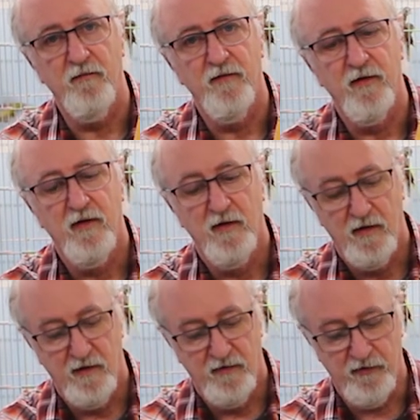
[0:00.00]

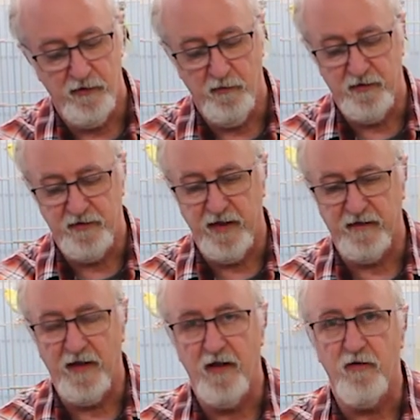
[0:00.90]
So you would
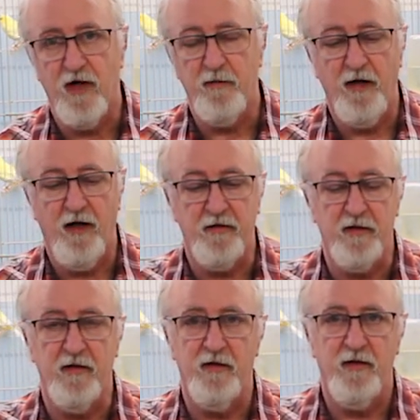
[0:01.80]
take that dry
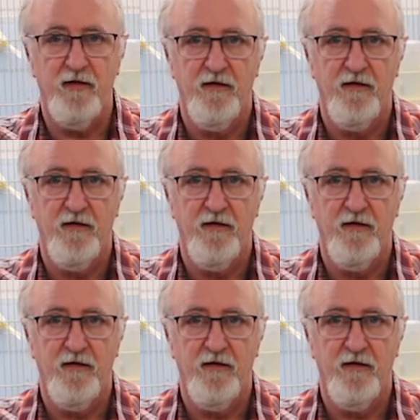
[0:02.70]
powder,